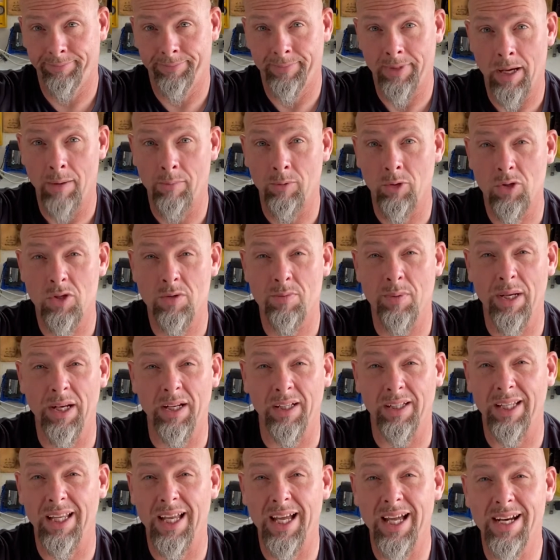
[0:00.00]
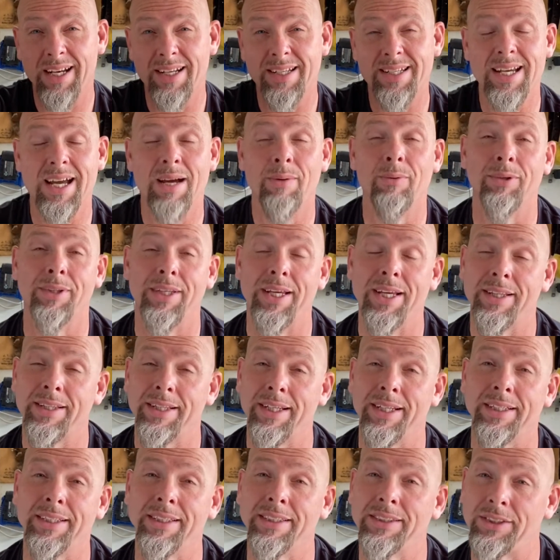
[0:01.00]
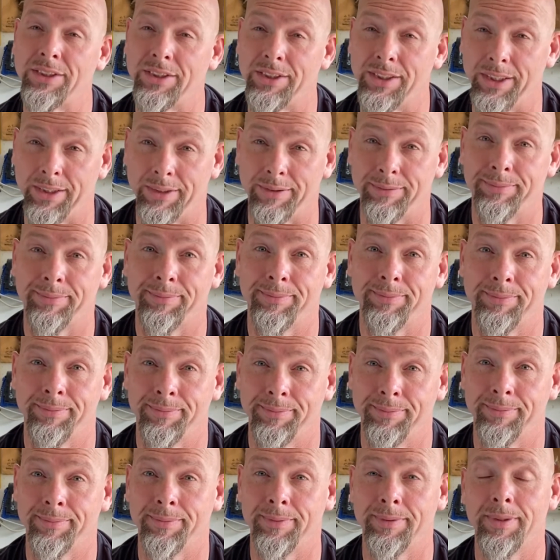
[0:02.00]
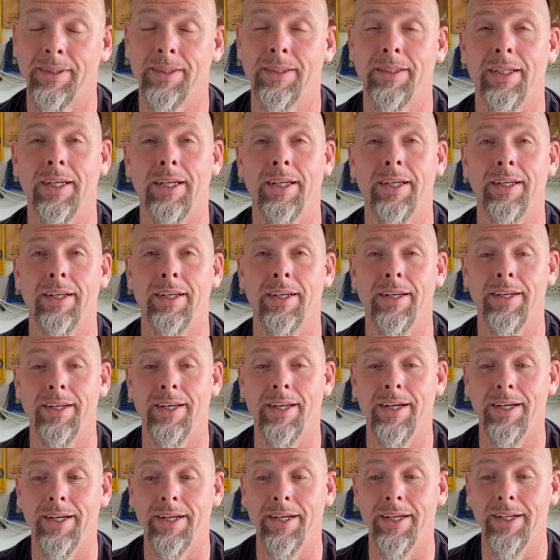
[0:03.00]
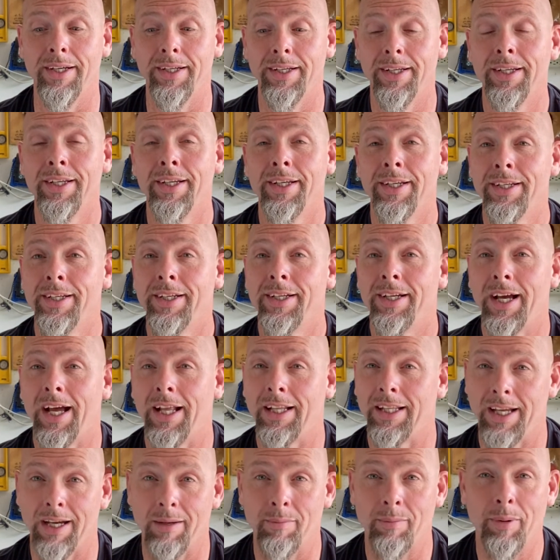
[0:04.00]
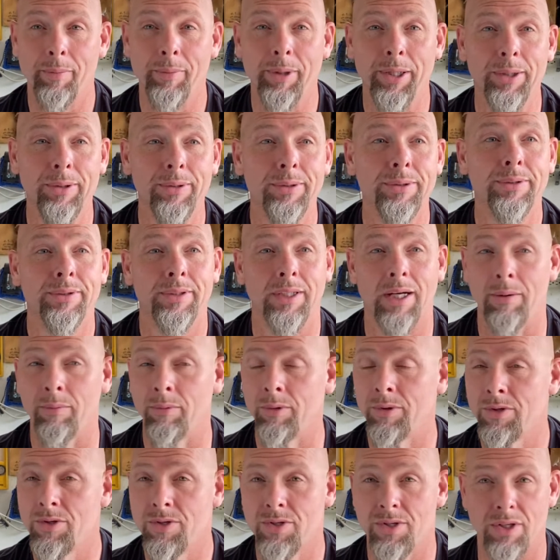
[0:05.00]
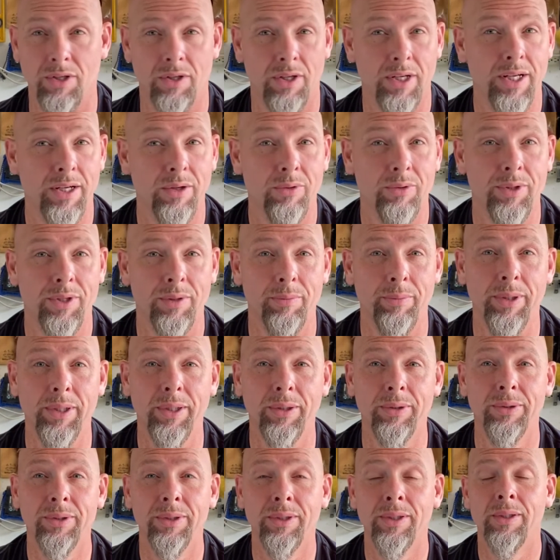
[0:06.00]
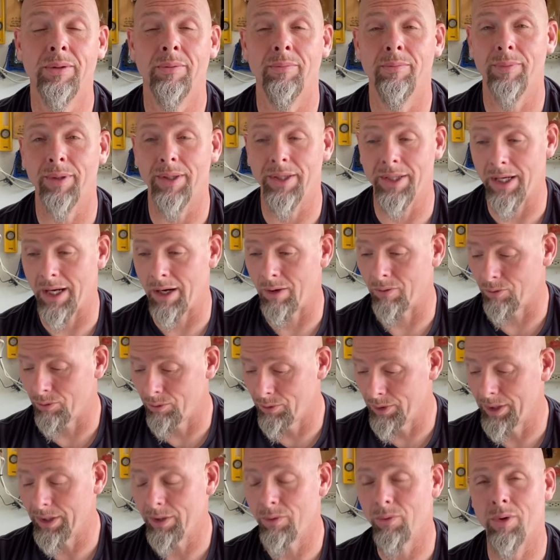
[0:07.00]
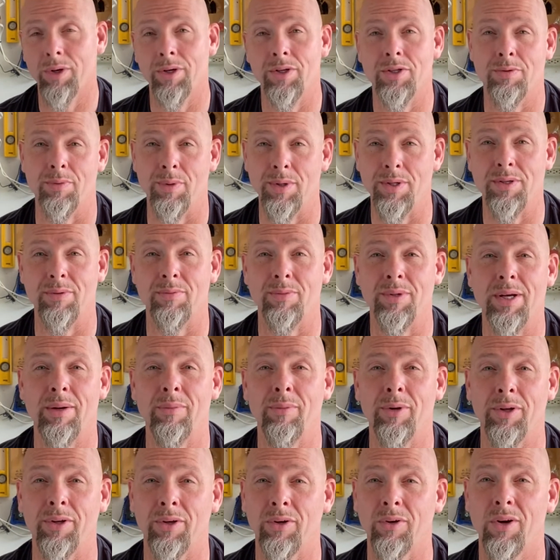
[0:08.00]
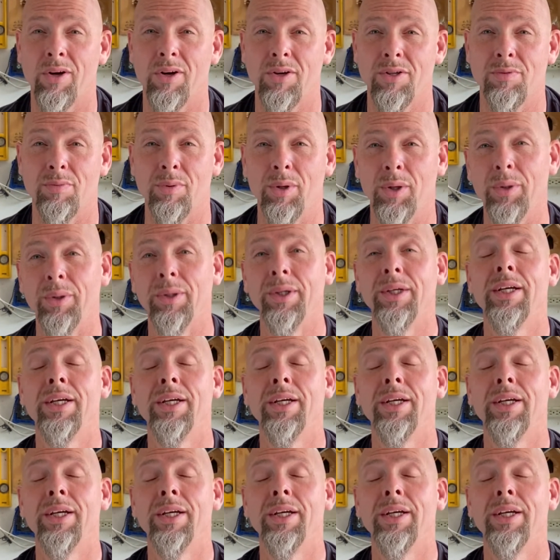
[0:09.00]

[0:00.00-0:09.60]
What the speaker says: I'm gonna spend a lot of time with that thing this year, and I like my bow. I'm gonna still hunt with the bow, but I really wanna spend some time on the crossbow,